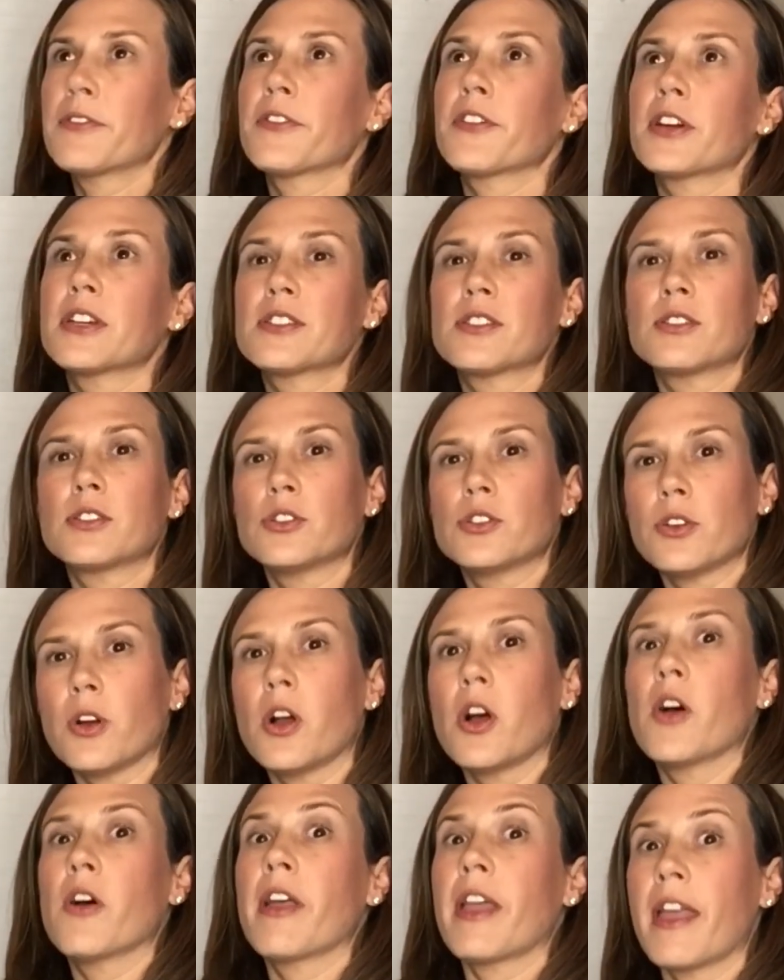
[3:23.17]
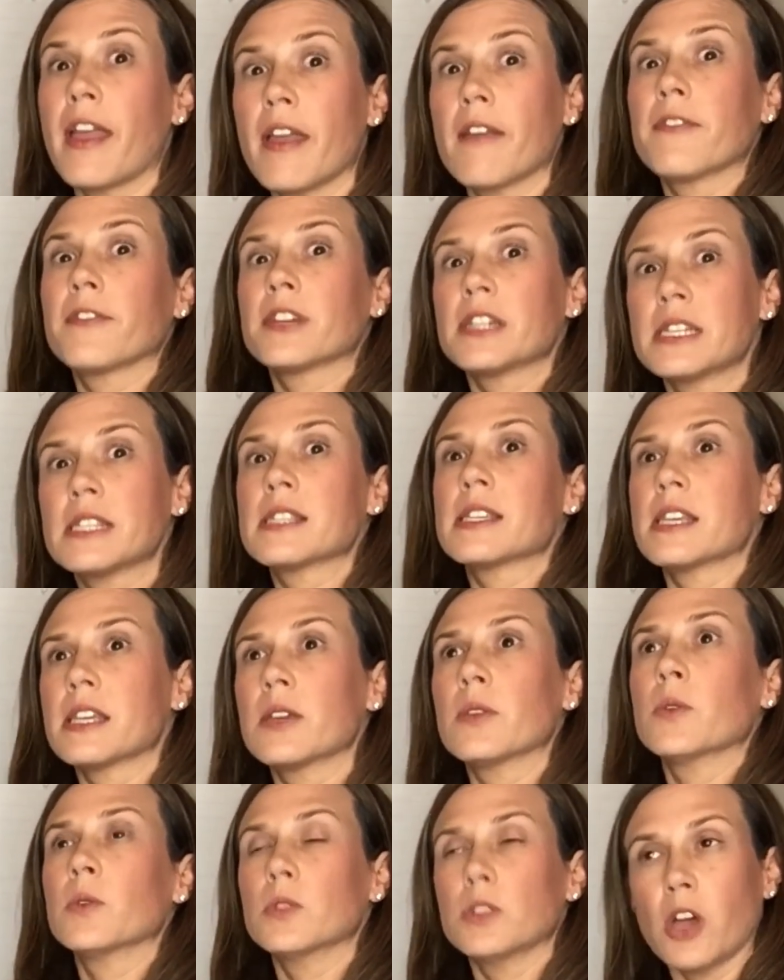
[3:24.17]
for us to draw every
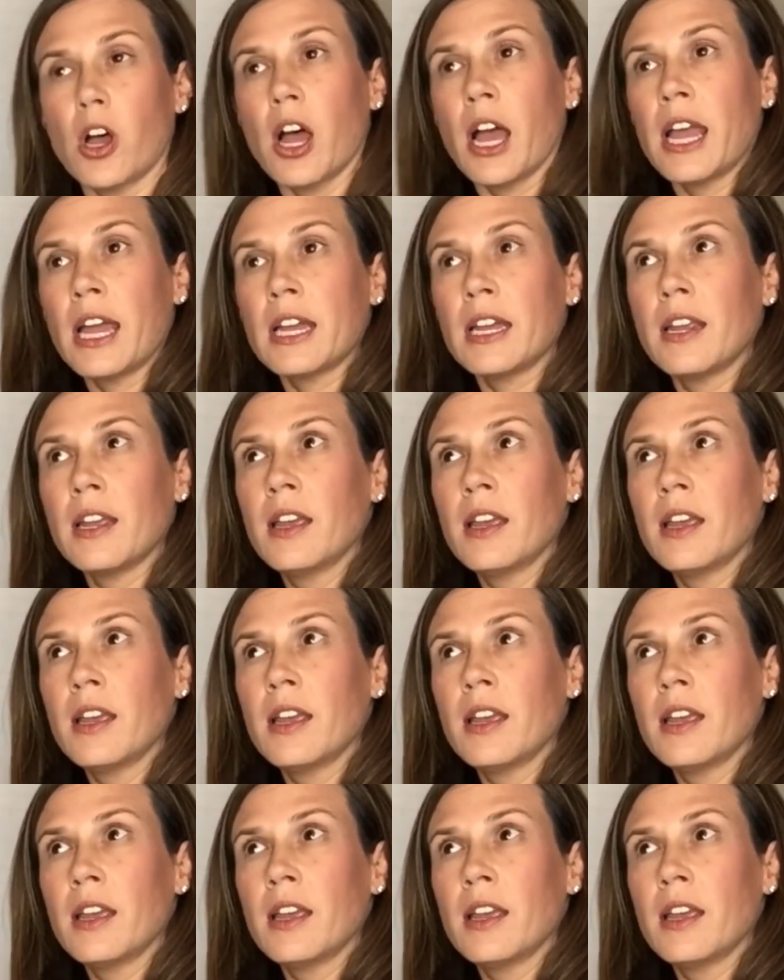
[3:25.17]
single dot?